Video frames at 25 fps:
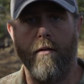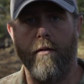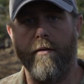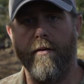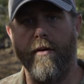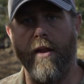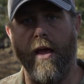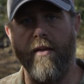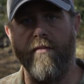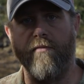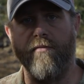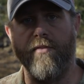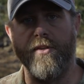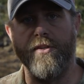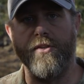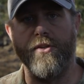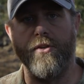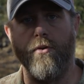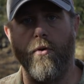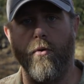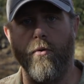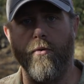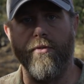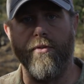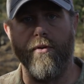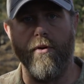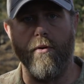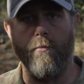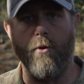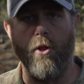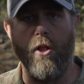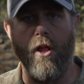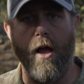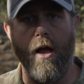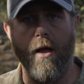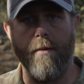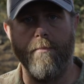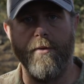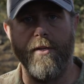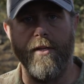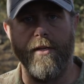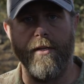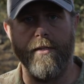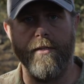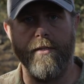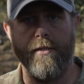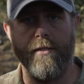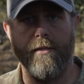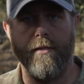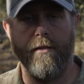night vision or thermal
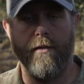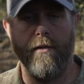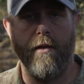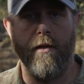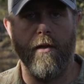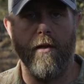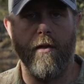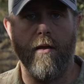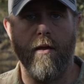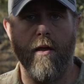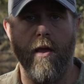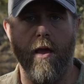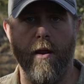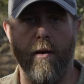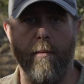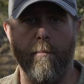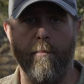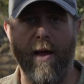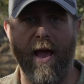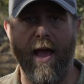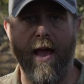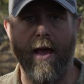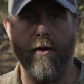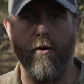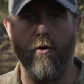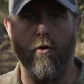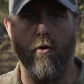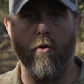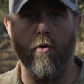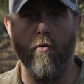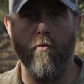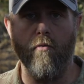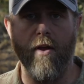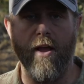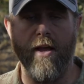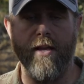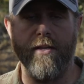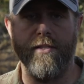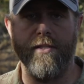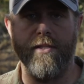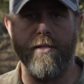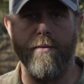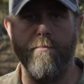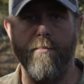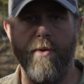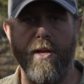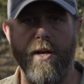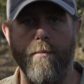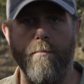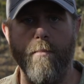optics, and a bag or a rest to
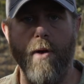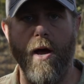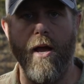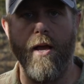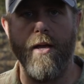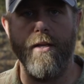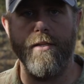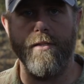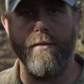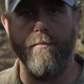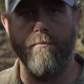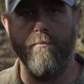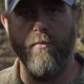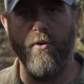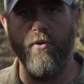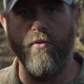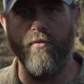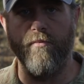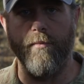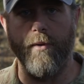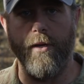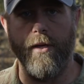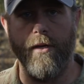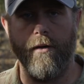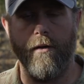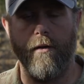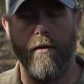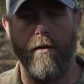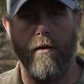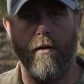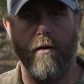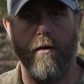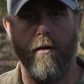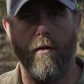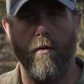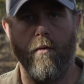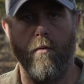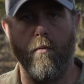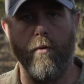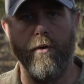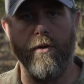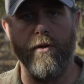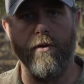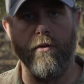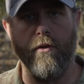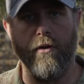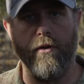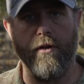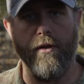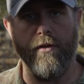minimize movement when
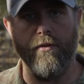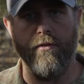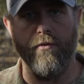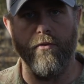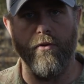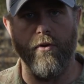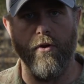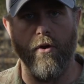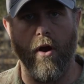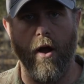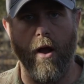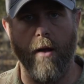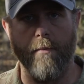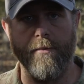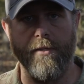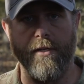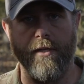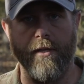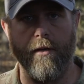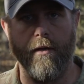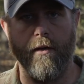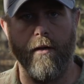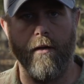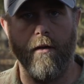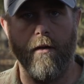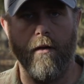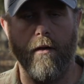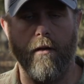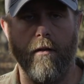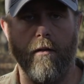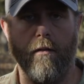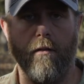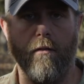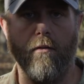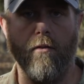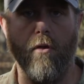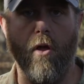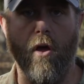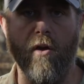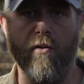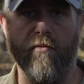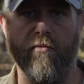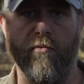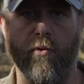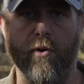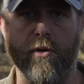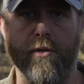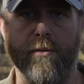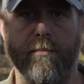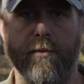you're looking through your optic. Law
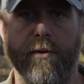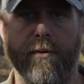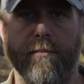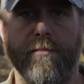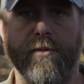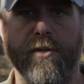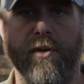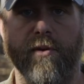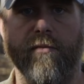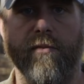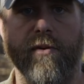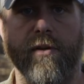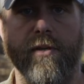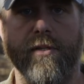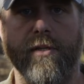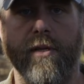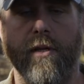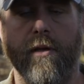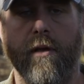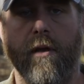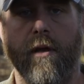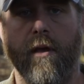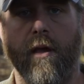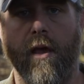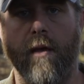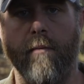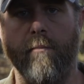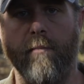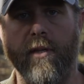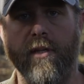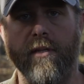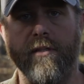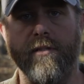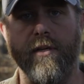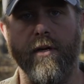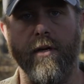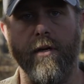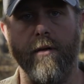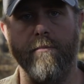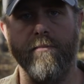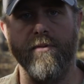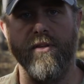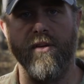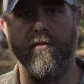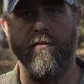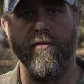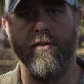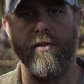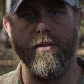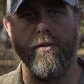enforcement observers and military
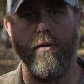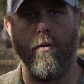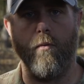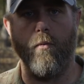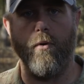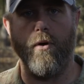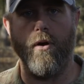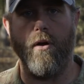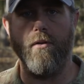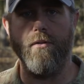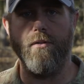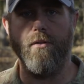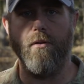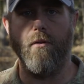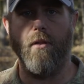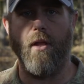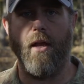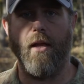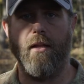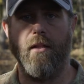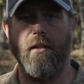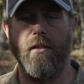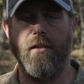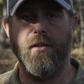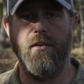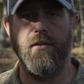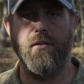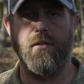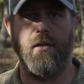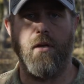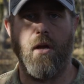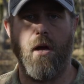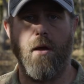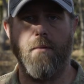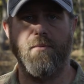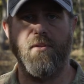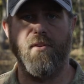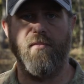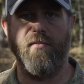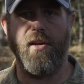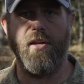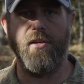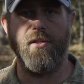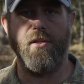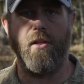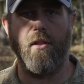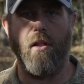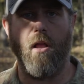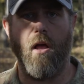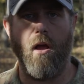observers would also likely use an
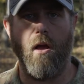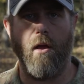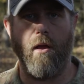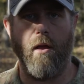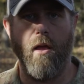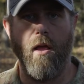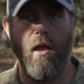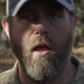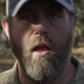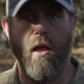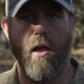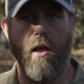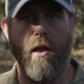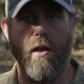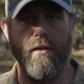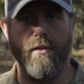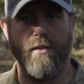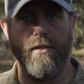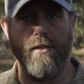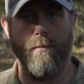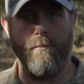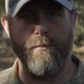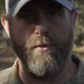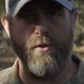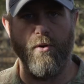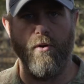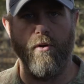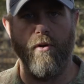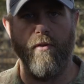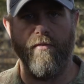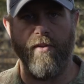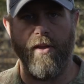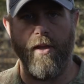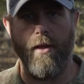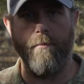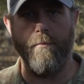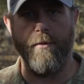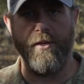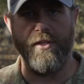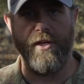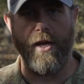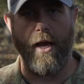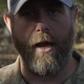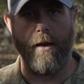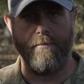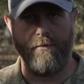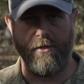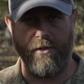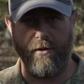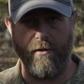observation log and some sort of image
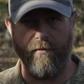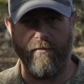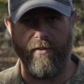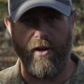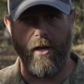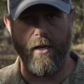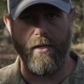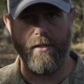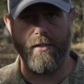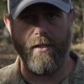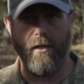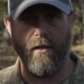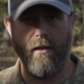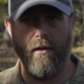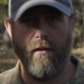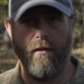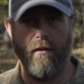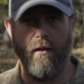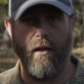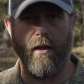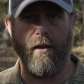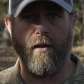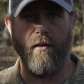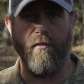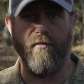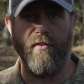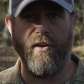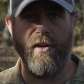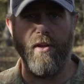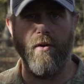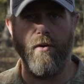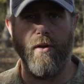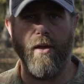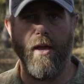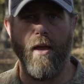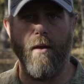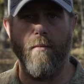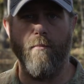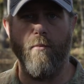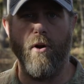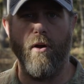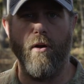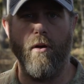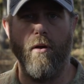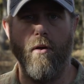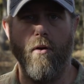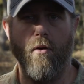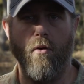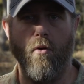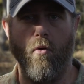capture device like a video camera
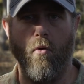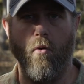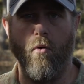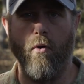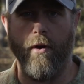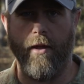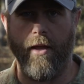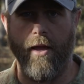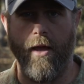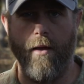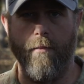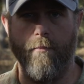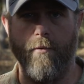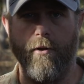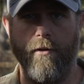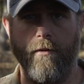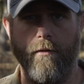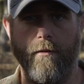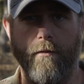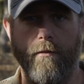or a camera.